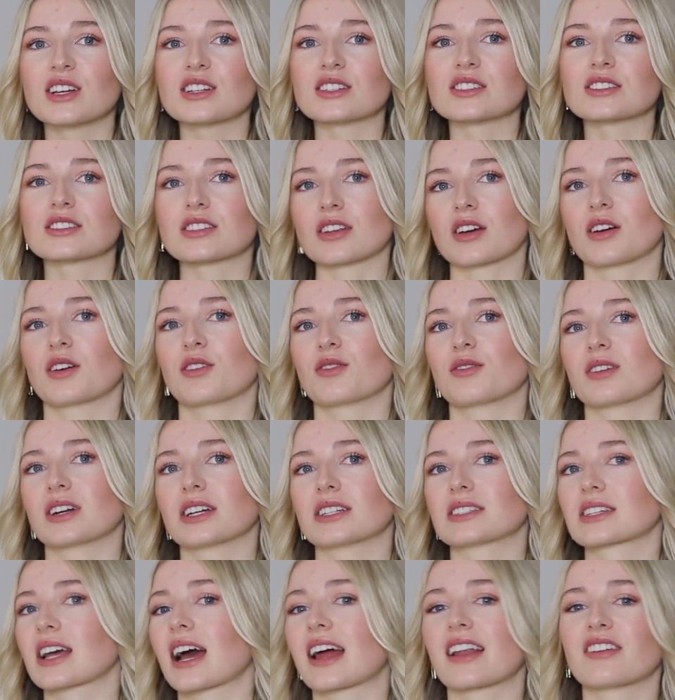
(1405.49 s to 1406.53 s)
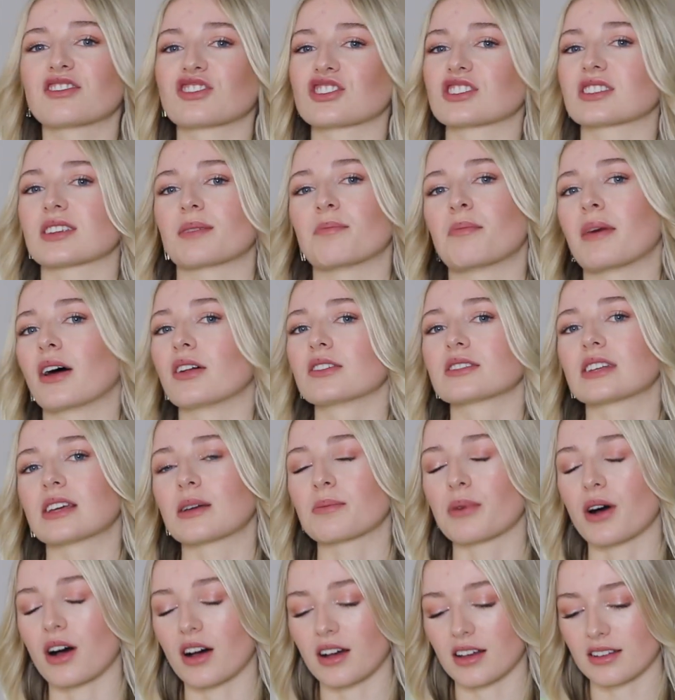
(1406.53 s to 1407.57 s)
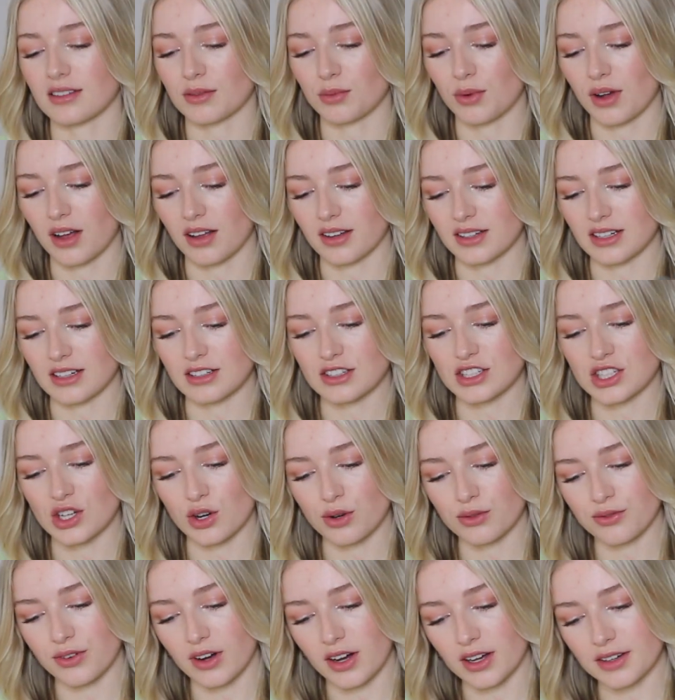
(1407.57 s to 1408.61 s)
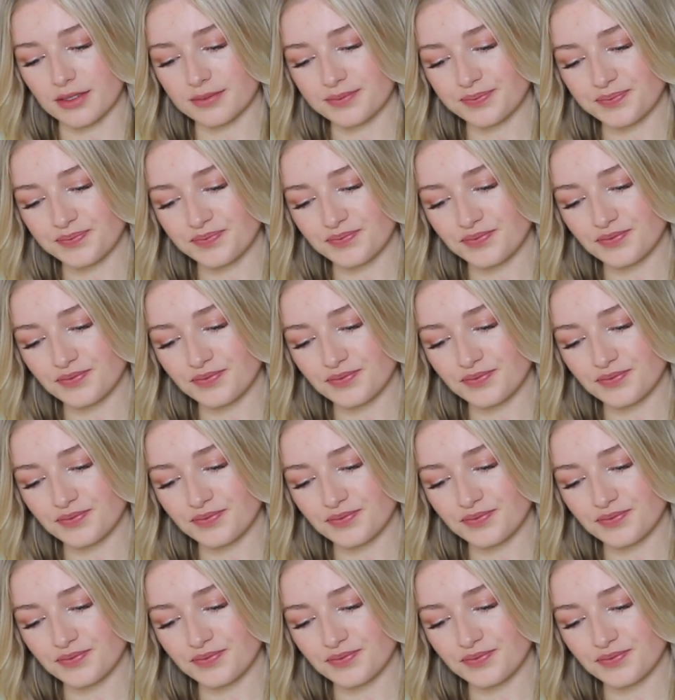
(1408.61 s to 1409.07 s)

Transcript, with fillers: So it's kind of just a melting pot as well, and it's so fun.